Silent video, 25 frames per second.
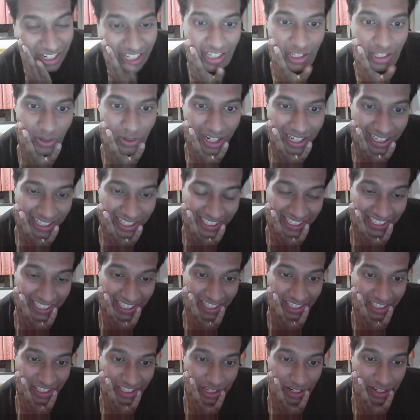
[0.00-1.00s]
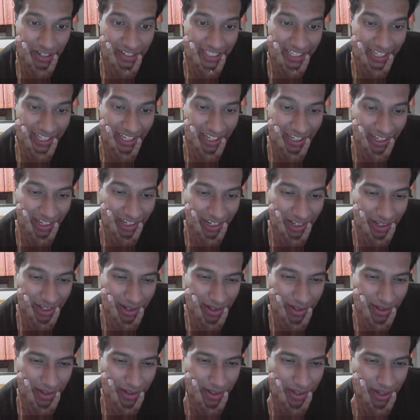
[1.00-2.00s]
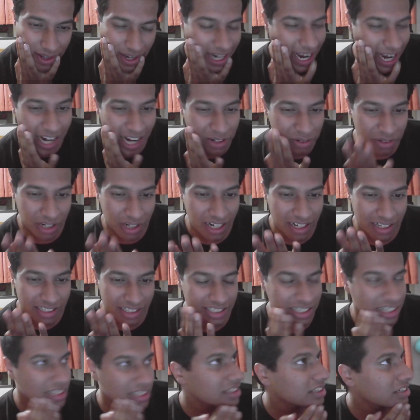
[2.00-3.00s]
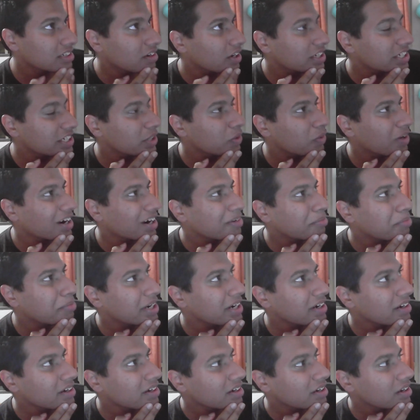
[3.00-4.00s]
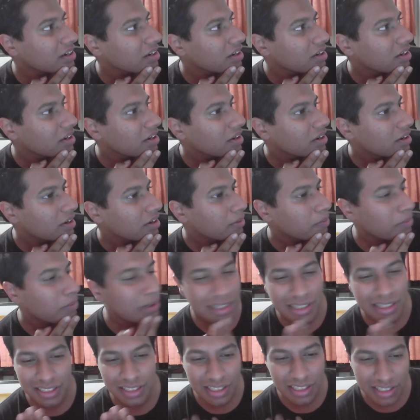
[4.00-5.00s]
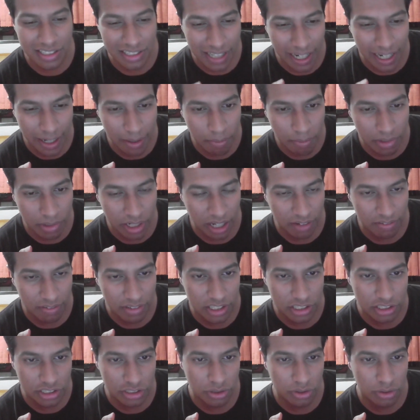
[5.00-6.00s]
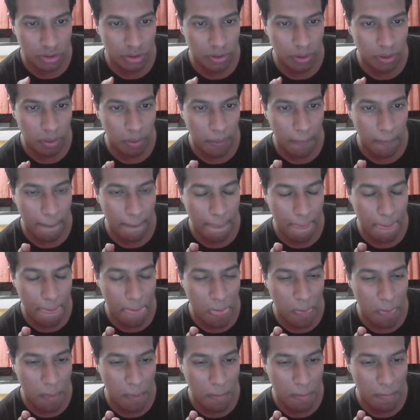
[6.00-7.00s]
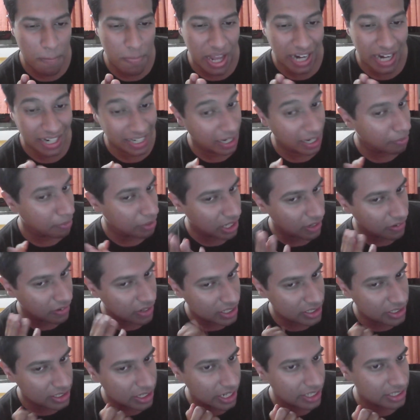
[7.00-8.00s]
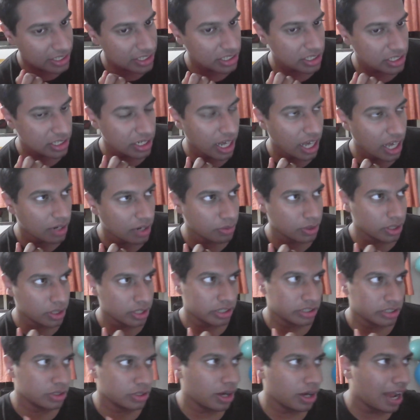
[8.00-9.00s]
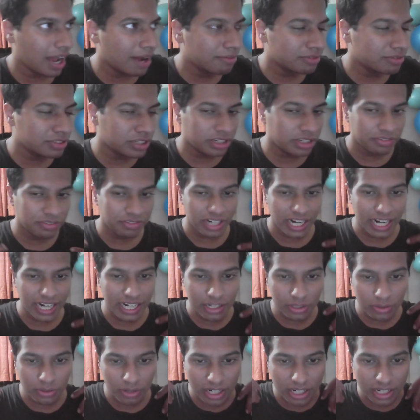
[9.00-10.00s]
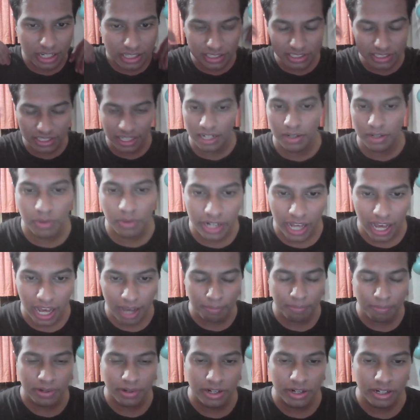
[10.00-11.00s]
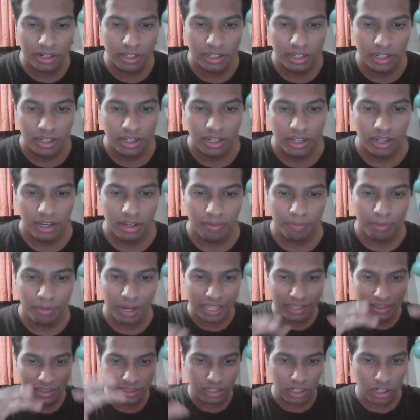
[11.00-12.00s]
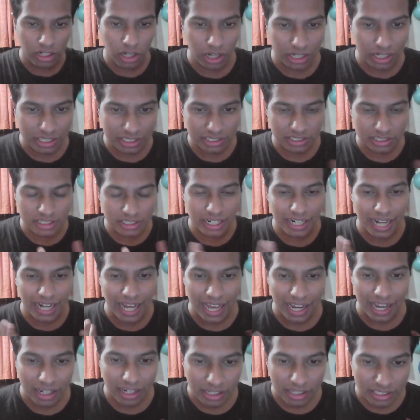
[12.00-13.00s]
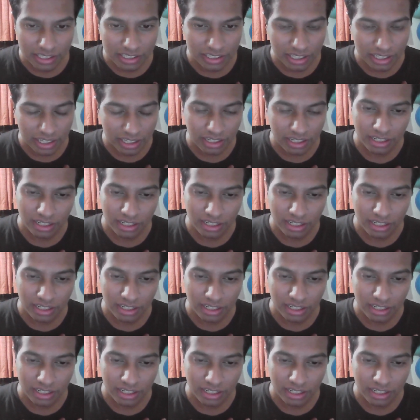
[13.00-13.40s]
to understand this logic, and I don't understand this logic one bit. But this is time travel, so, and time travel doesn't exist in our world, so I'm sort of trying to understand what happened by the laws that I understand,